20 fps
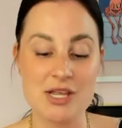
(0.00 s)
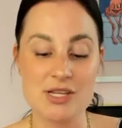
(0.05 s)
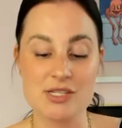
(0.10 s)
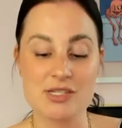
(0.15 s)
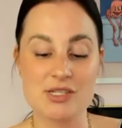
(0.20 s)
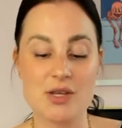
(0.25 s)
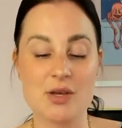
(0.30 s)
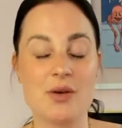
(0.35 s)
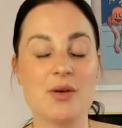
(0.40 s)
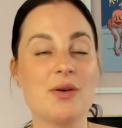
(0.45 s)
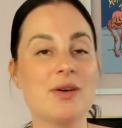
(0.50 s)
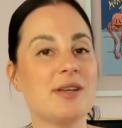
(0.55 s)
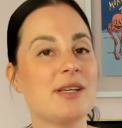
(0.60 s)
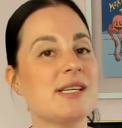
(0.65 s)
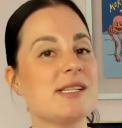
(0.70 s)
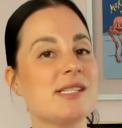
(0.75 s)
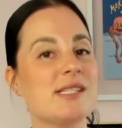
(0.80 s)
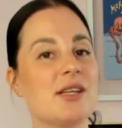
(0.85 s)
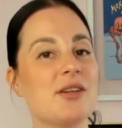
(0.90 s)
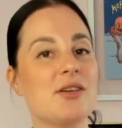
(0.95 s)
So
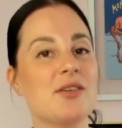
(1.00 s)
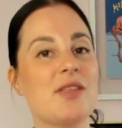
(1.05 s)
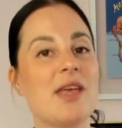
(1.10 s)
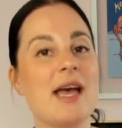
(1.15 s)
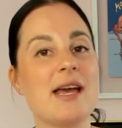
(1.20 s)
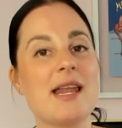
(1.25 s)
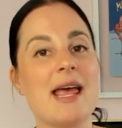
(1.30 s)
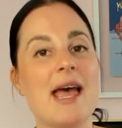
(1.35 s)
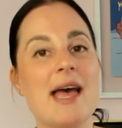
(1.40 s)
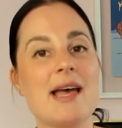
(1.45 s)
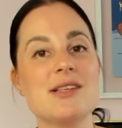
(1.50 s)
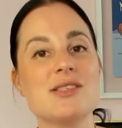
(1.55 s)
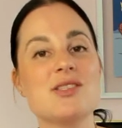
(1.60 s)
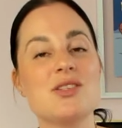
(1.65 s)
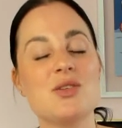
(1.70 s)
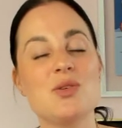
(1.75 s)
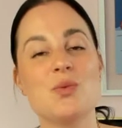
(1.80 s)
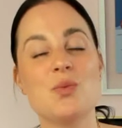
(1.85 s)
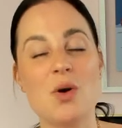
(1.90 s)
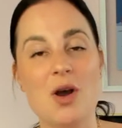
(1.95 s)
consider that as
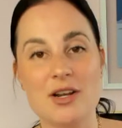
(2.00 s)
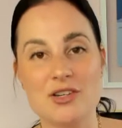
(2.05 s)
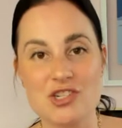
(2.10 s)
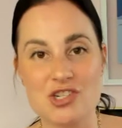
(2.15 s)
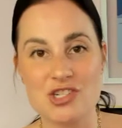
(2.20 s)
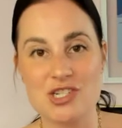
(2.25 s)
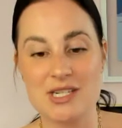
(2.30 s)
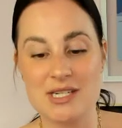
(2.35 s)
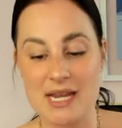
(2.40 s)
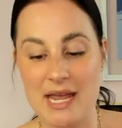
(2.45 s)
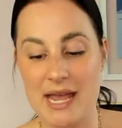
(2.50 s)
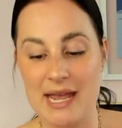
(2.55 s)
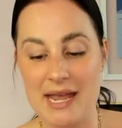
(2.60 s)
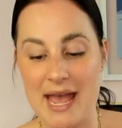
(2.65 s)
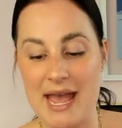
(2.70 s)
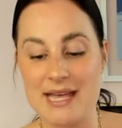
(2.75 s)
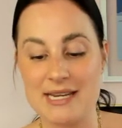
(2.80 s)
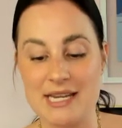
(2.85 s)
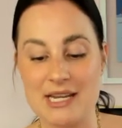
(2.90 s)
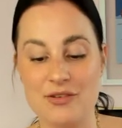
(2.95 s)
you watch today,
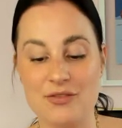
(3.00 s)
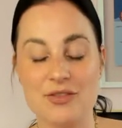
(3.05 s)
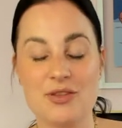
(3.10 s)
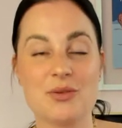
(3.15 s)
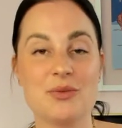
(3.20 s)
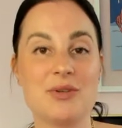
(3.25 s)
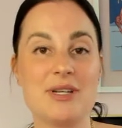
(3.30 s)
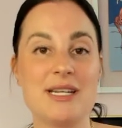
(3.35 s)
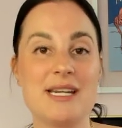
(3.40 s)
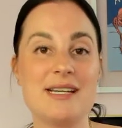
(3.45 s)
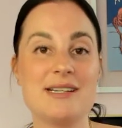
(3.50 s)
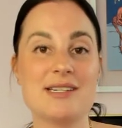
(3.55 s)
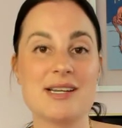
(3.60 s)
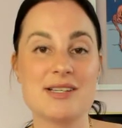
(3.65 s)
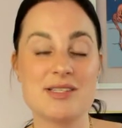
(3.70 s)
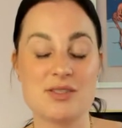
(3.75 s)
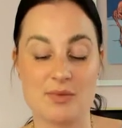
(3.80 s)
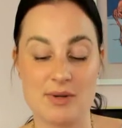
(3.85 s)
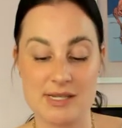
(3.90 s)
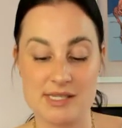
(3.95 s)
and if the reading
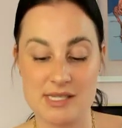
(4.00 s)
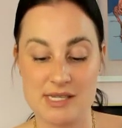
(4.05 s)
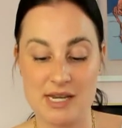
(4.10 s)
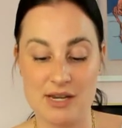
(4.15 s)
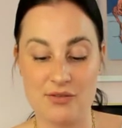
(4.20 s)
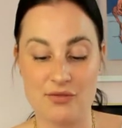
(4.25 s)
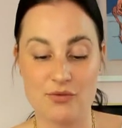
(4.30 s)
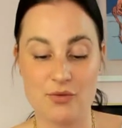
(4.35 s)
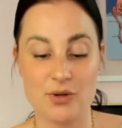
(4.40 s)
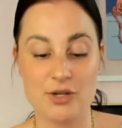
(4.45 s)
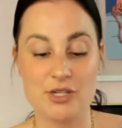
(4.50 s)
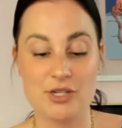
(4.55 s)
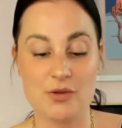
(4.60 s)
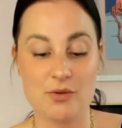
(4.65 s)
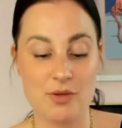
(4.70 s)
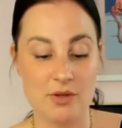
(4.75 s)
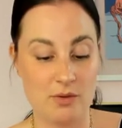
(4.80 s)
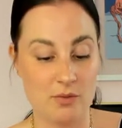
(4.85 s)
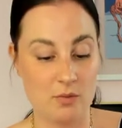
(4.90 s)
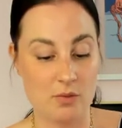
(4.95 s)
does resonate for
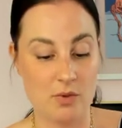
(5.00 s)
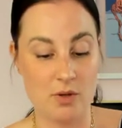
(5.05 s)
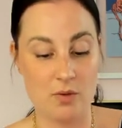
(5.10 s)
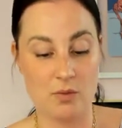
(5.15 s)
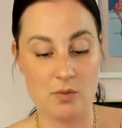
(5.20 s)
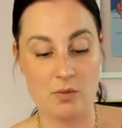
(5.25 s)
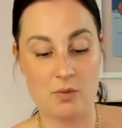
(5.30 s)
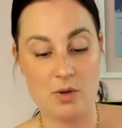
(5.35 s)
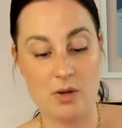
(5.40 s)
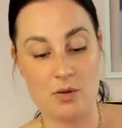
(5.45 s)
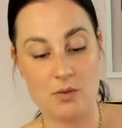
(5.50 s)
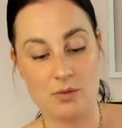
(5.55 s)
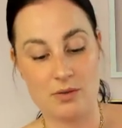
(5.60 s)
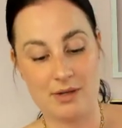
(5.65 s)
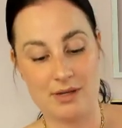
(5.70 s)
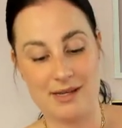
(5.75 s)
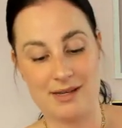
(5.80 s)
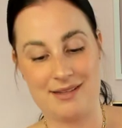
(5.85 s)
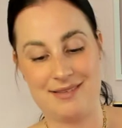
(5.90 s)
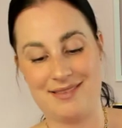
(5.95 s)
you,
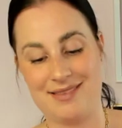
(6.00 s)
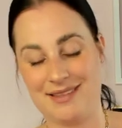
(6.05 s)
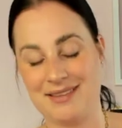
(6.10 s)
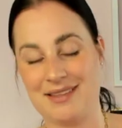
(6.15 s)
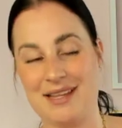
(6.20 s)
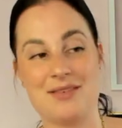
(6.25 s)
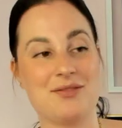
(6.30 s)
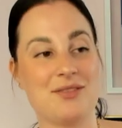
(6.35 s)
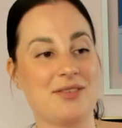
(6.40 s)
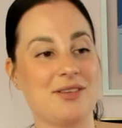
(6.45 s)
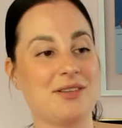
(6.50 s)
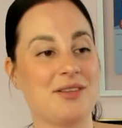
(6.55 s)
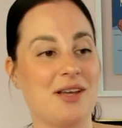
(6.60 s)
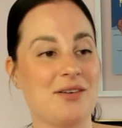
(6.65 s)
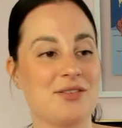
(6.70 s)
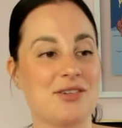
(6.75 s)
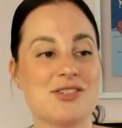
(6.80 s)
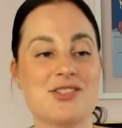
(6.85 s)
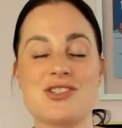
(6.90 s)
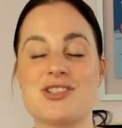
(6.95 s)
the
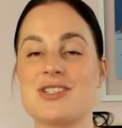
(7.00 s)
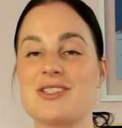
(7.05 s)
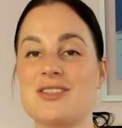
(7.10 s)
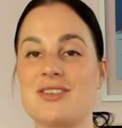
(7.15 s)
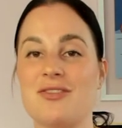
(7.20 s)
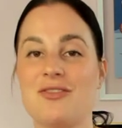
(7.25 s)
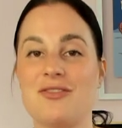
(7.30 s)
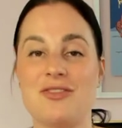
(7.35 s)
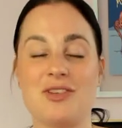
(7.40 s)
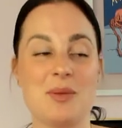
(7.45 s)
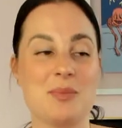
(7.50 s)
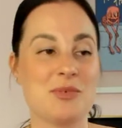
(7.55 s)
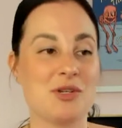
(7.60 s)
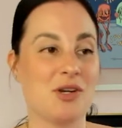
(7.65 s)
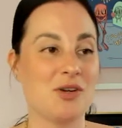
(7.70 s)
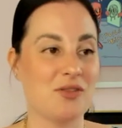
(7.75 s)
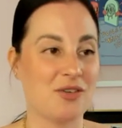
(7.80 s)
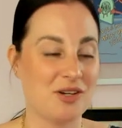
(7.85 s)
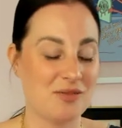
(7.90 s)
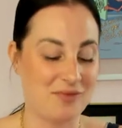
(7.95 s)
lovers just flipped
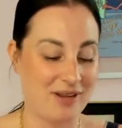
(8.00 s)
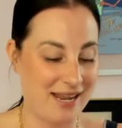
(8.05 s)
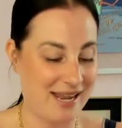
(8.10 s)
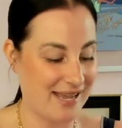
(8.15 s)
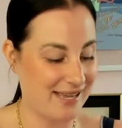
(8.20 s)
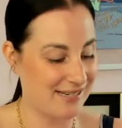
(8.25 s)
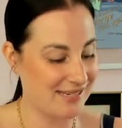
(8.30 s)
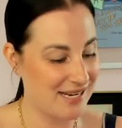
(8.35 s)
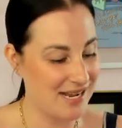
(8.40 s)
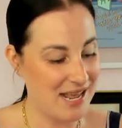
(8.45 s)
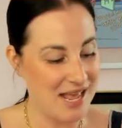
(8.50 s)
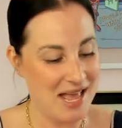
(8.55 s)
over in my hand.